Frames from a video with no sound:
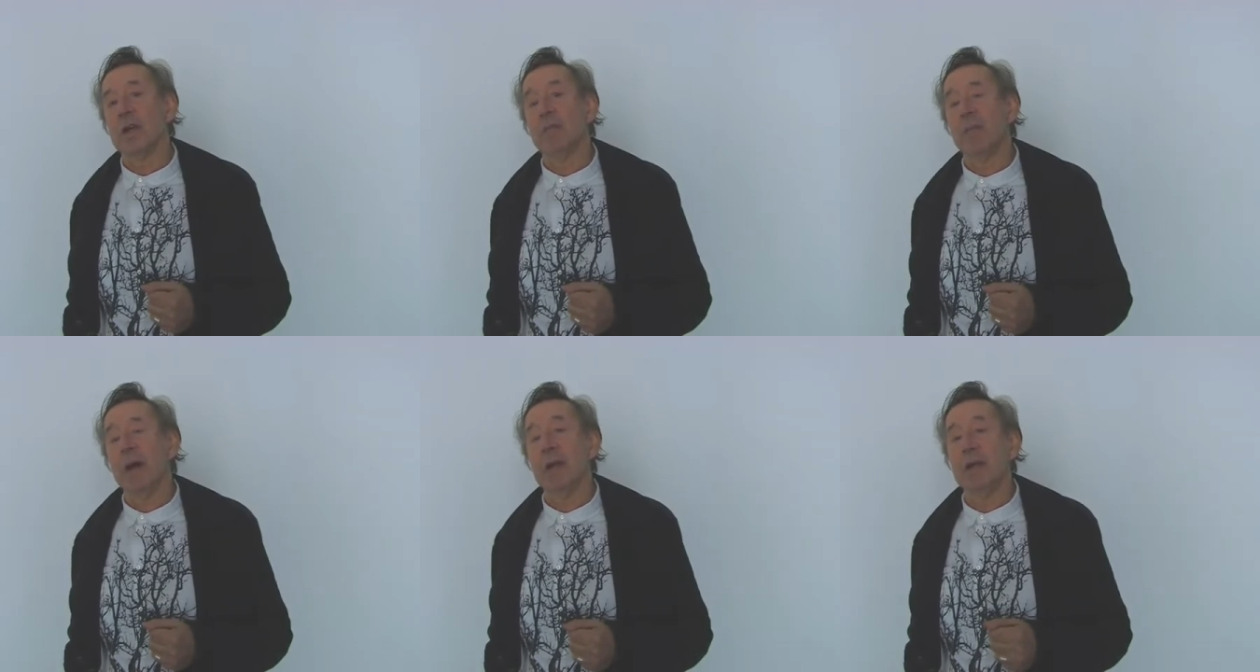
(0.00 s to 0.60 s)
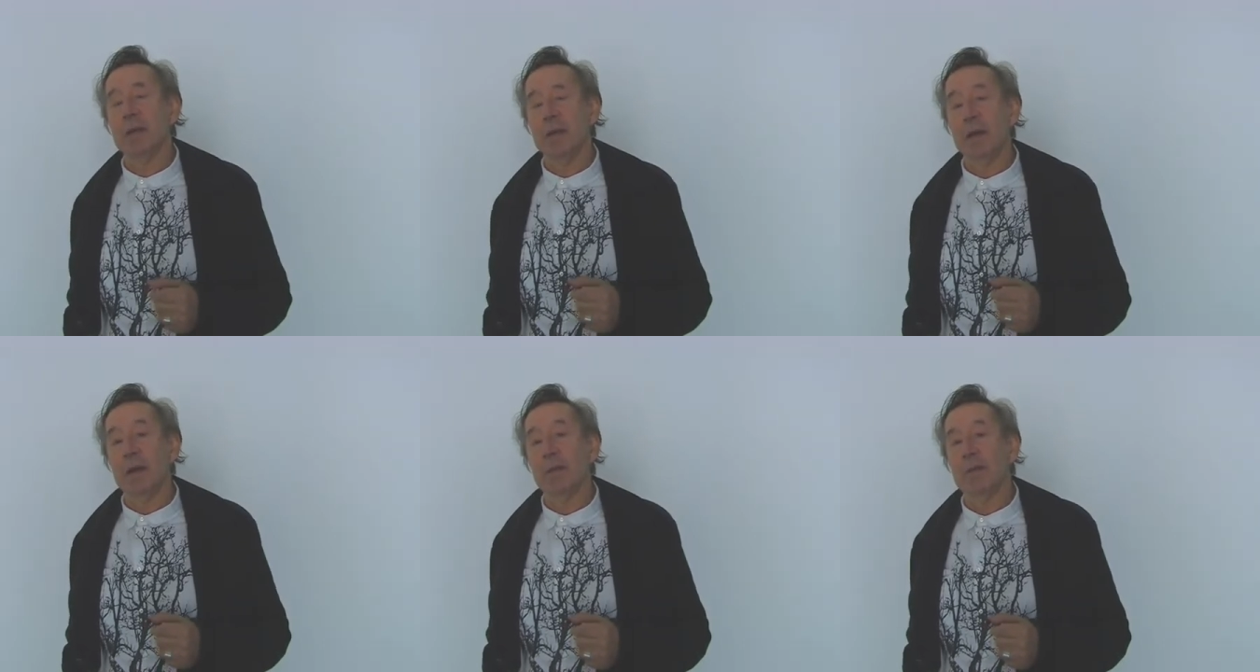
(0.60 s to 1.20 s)
my
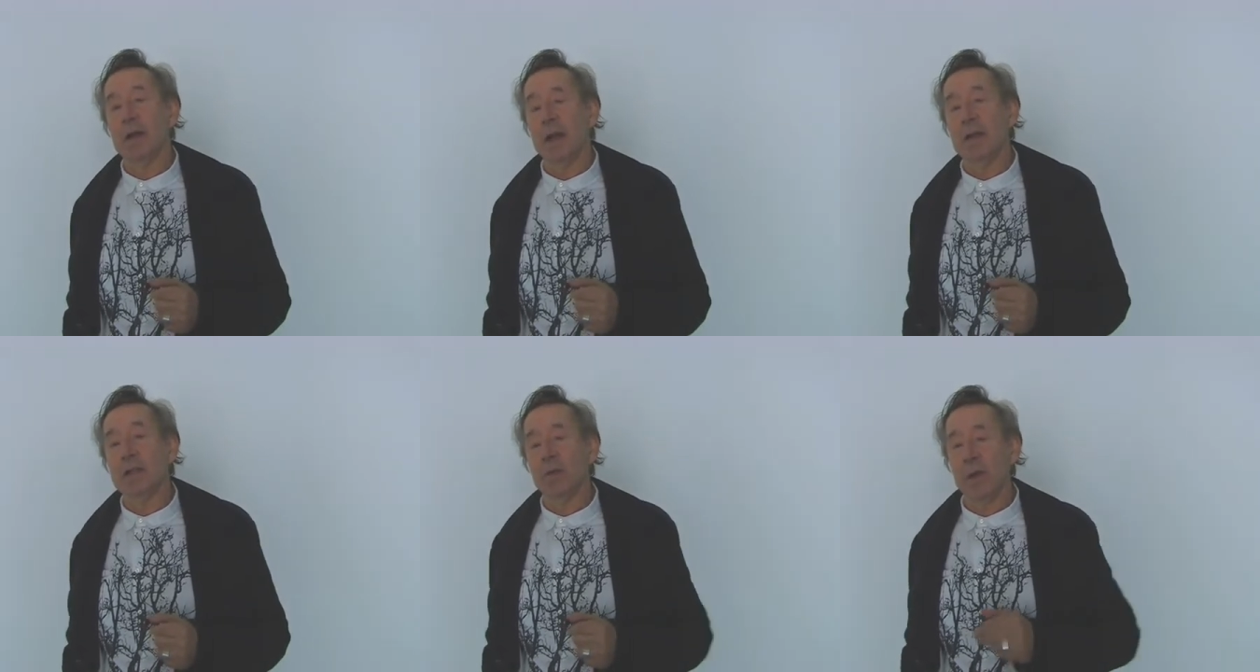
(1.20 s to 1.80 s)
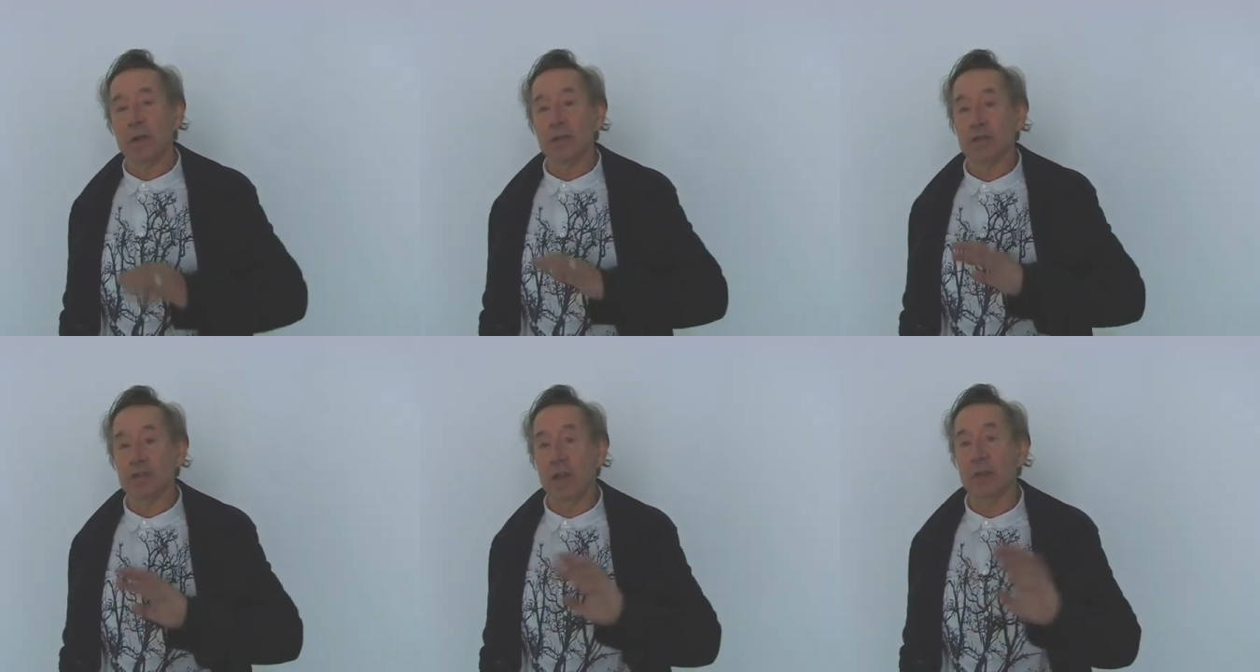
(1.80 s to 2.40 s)
the way I
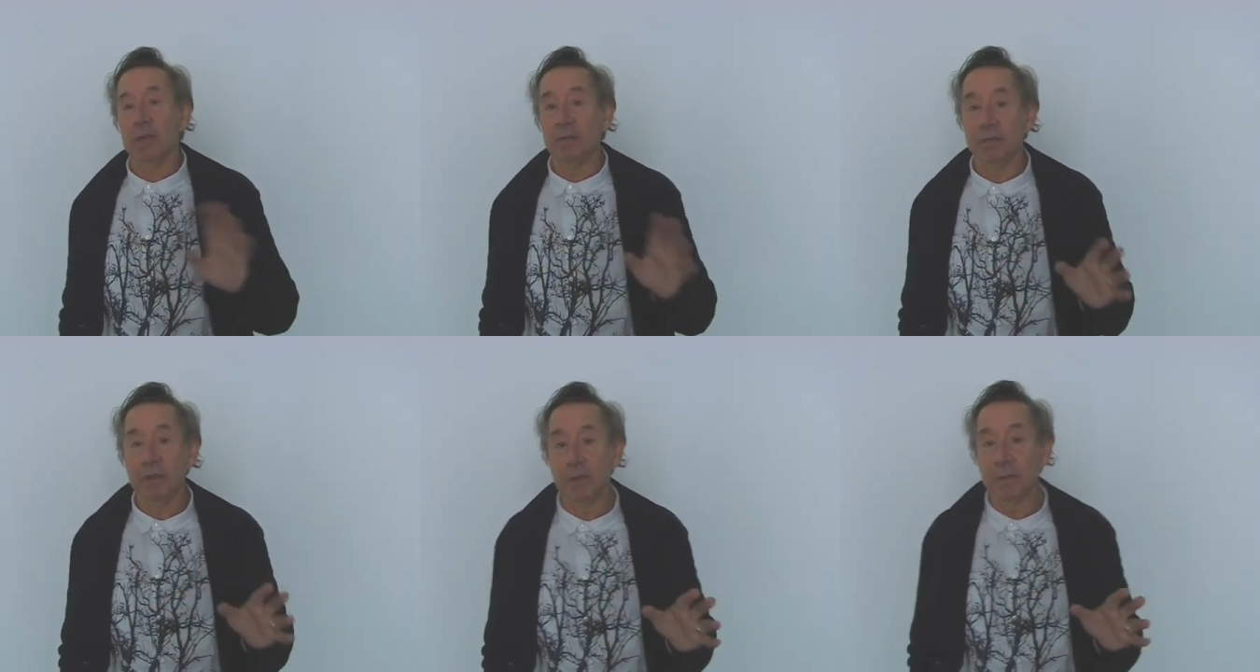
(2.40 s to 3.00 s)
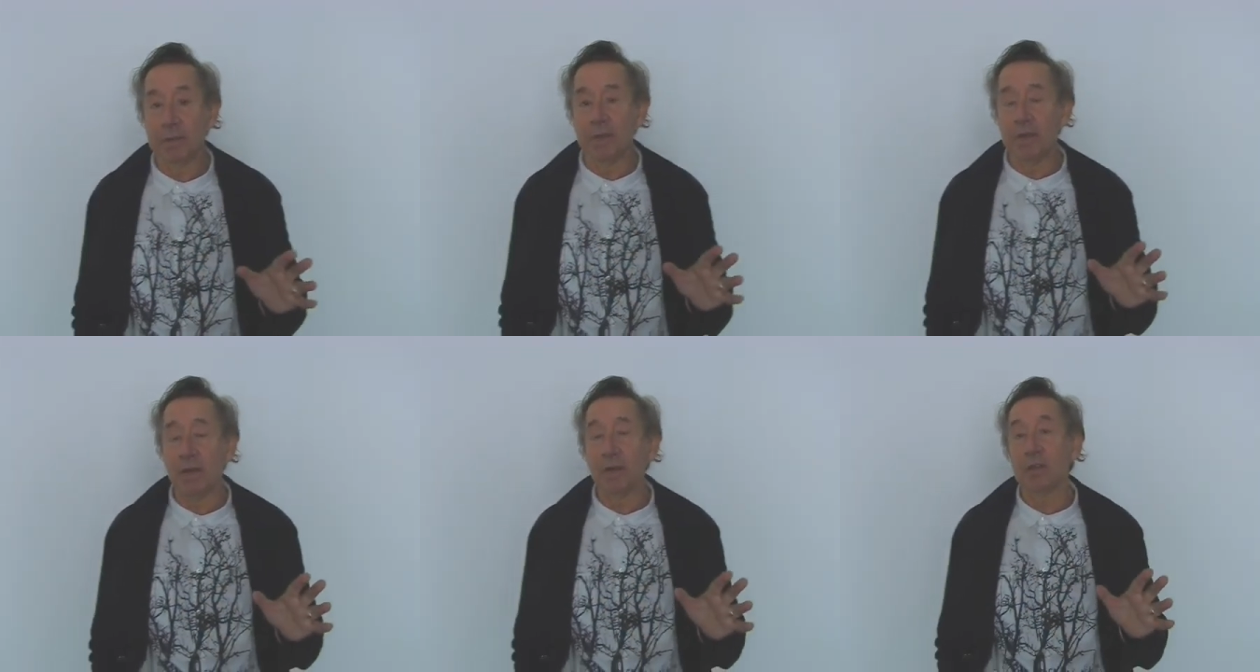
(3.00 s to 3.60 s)
construct my films
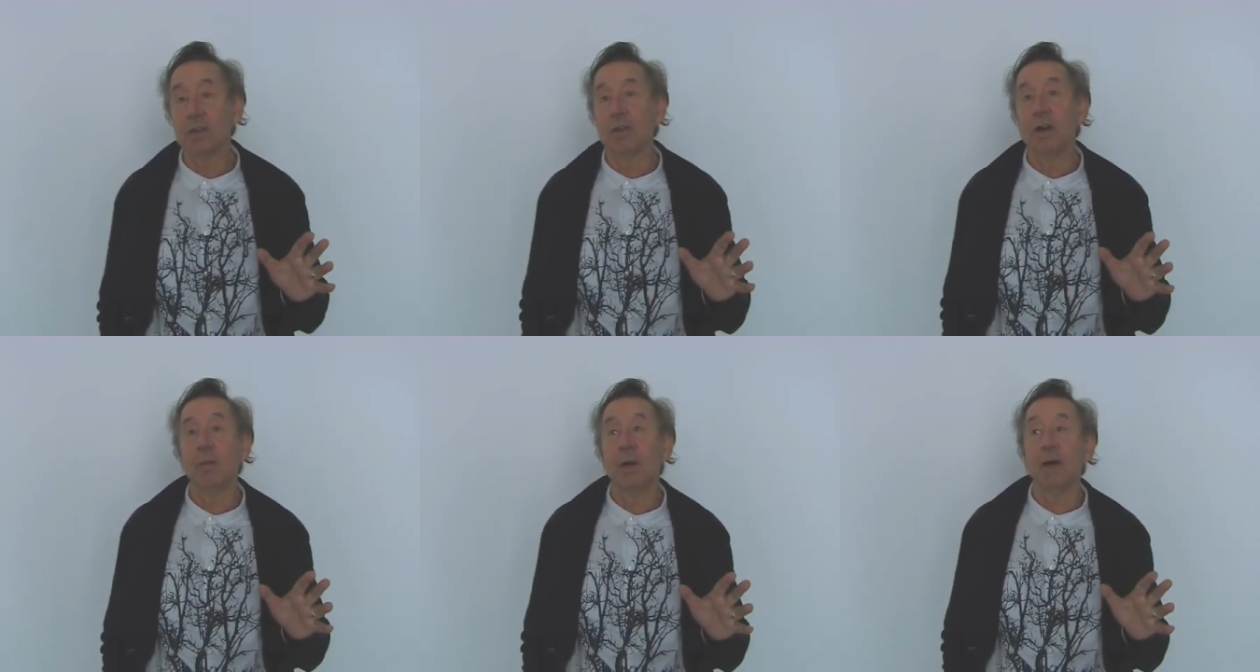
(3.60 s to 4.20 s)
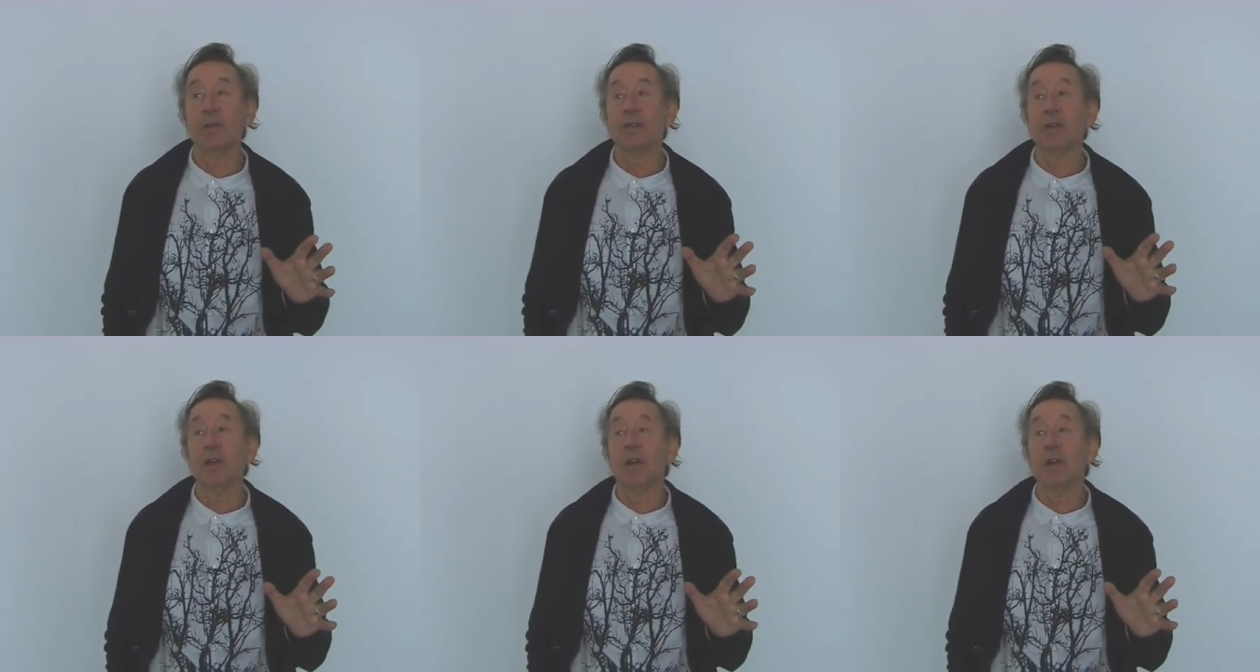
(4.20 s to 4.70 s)
is also about